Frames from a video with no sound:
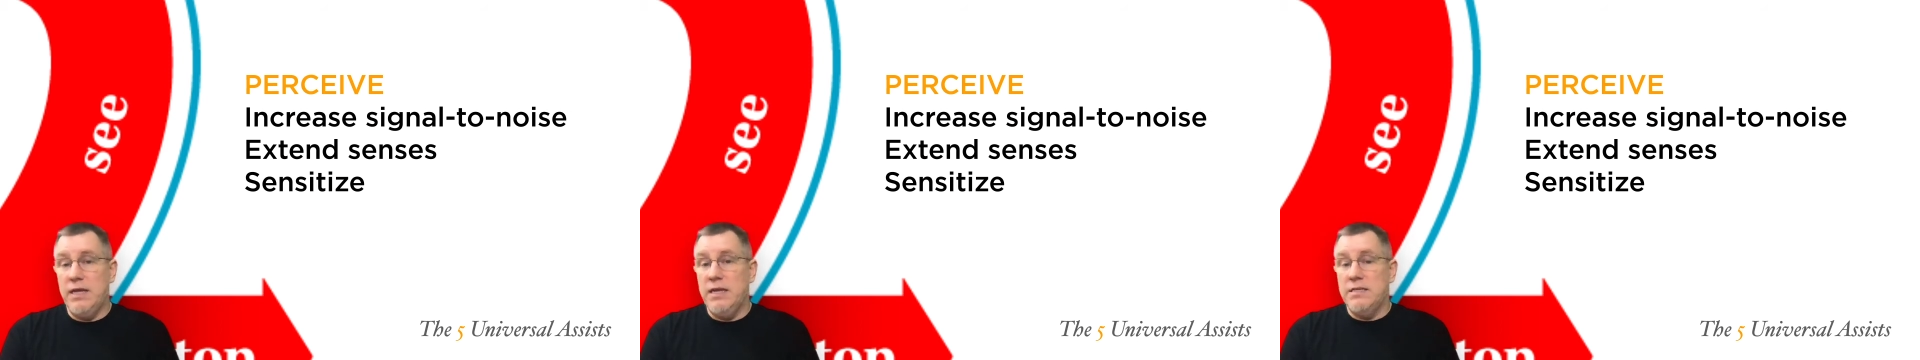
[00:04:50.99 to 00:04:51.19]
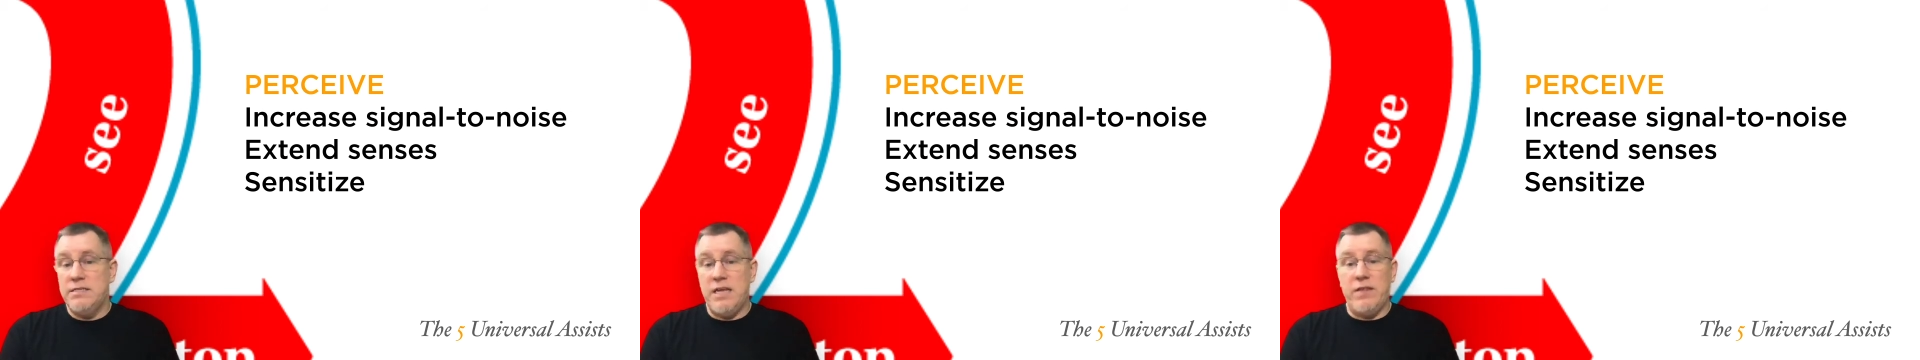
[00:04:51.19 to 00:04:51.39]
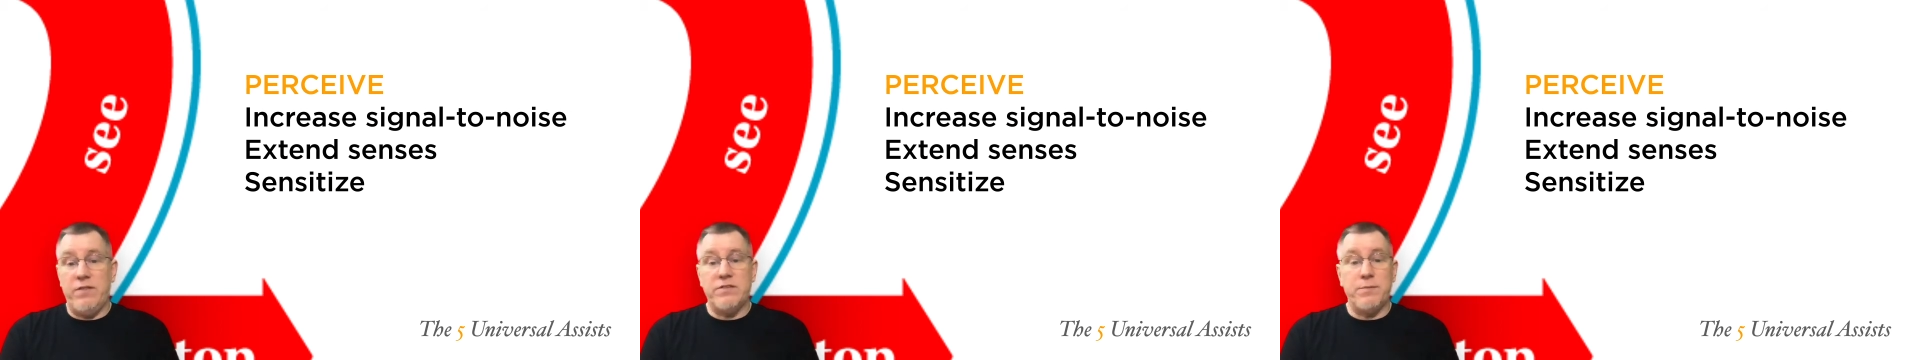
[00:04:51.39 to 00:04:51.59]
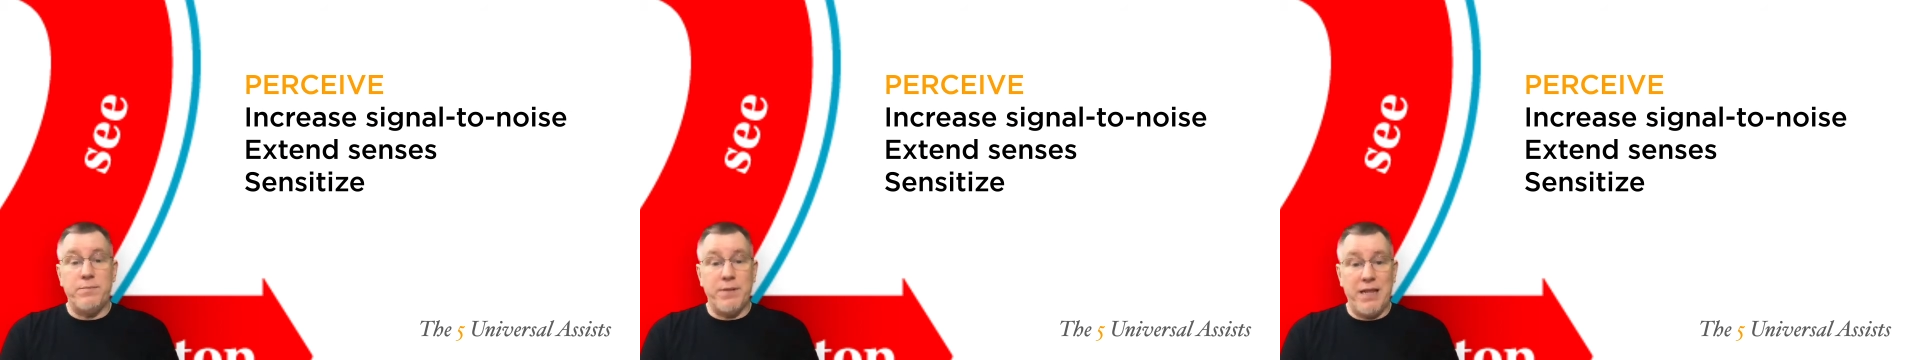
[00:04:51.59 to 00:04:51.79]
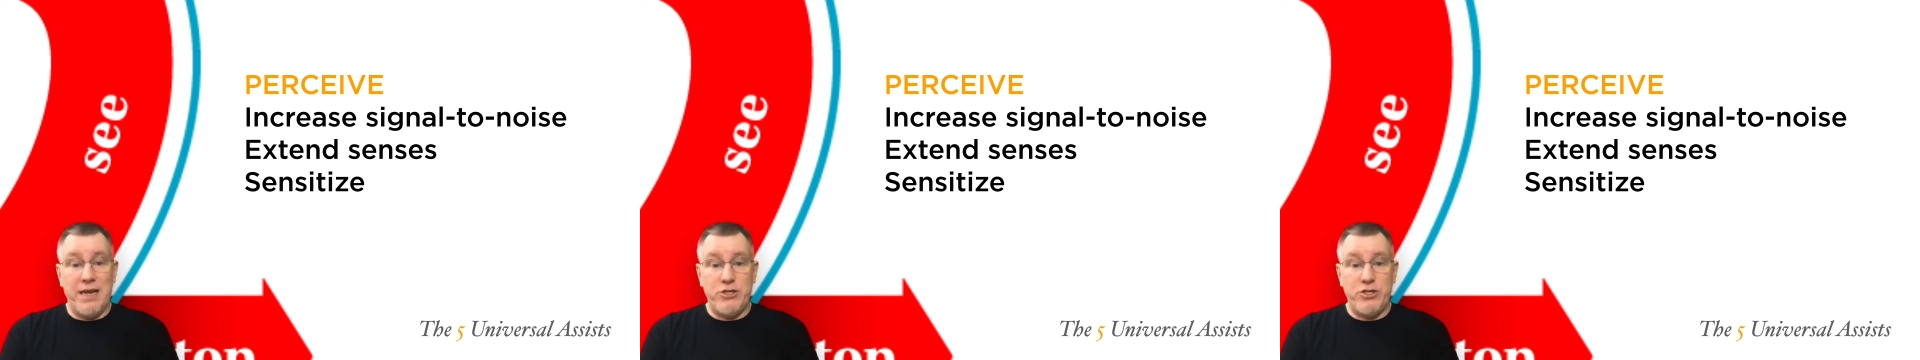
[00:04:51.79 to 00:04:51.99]
say, the
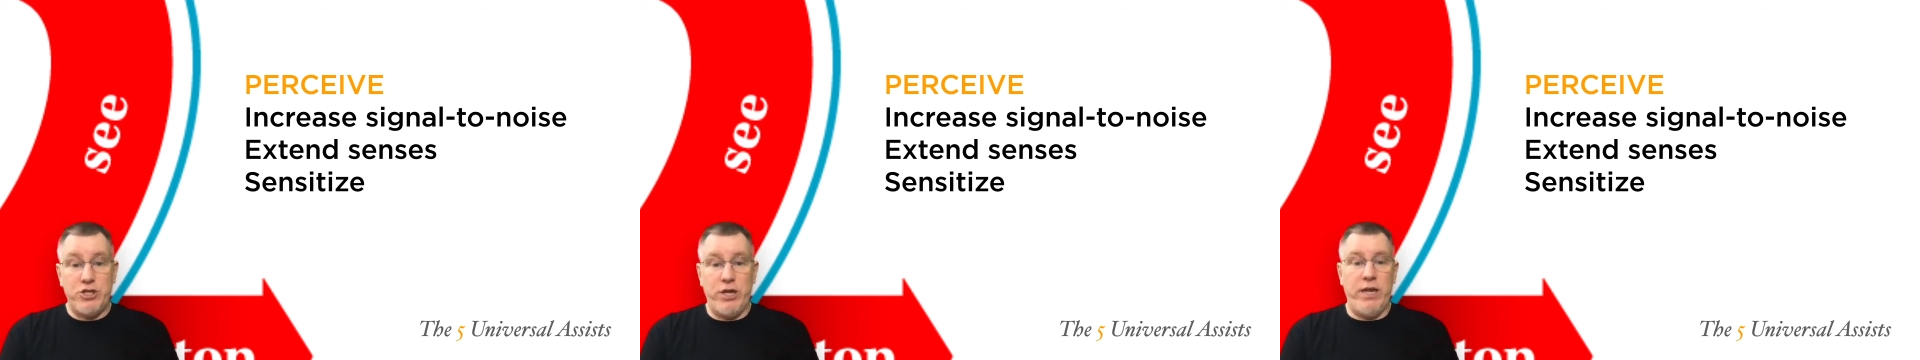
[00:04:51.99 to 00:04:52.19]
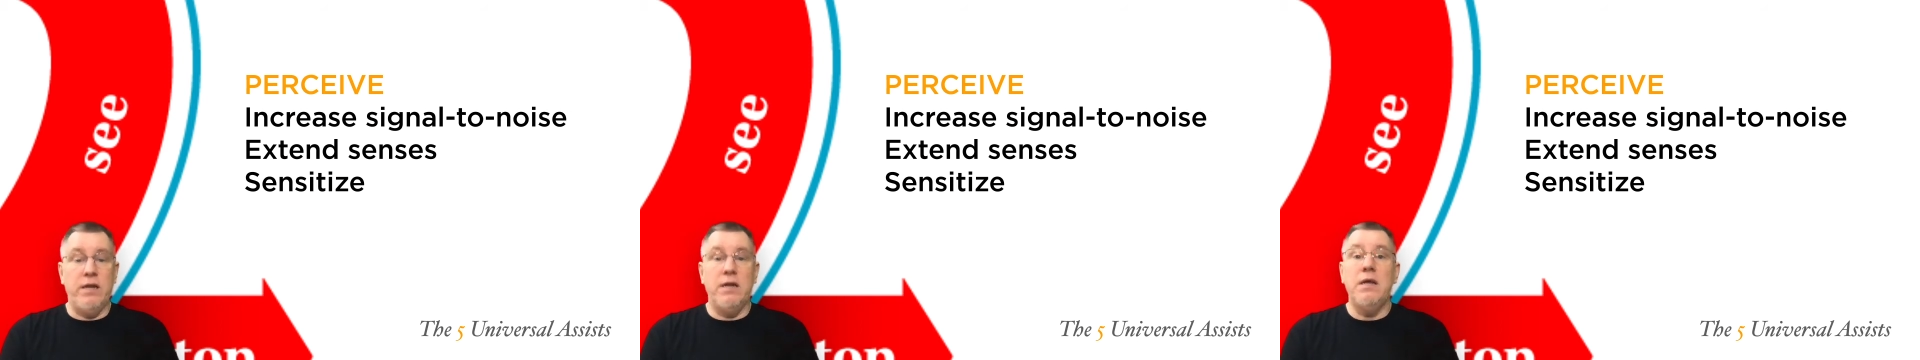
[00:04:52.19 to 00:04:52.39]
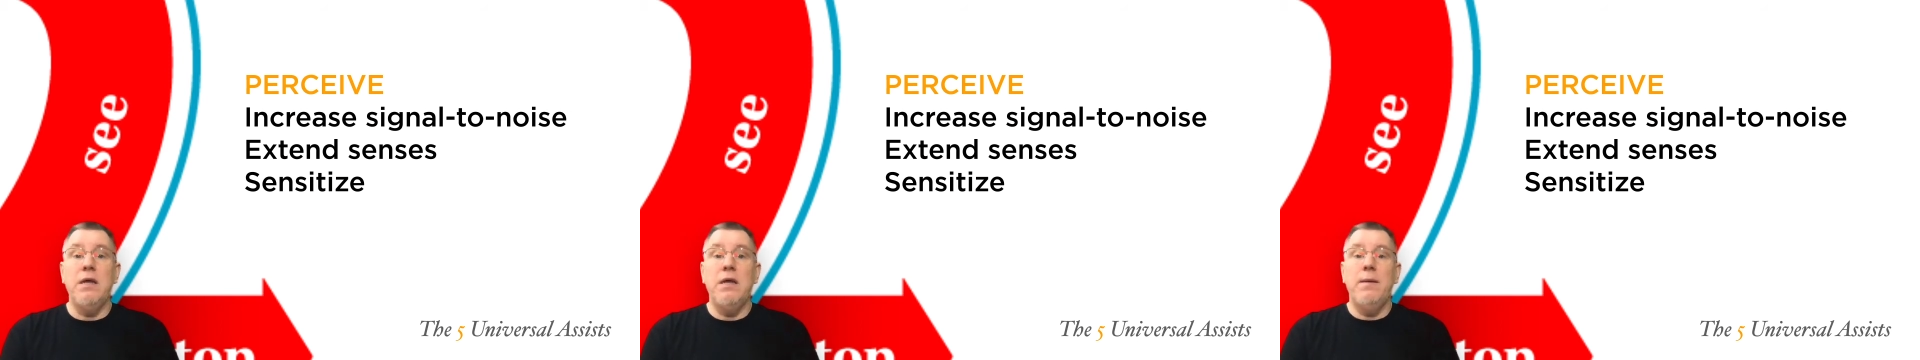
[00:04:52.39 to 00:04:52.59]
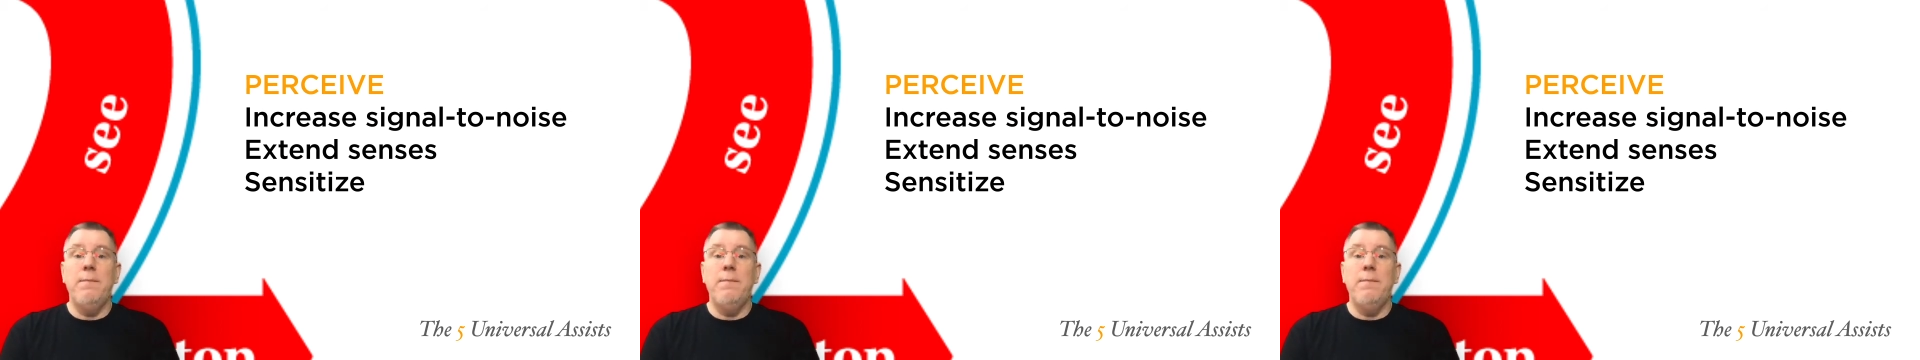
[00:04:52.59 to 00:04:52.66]
supply chain,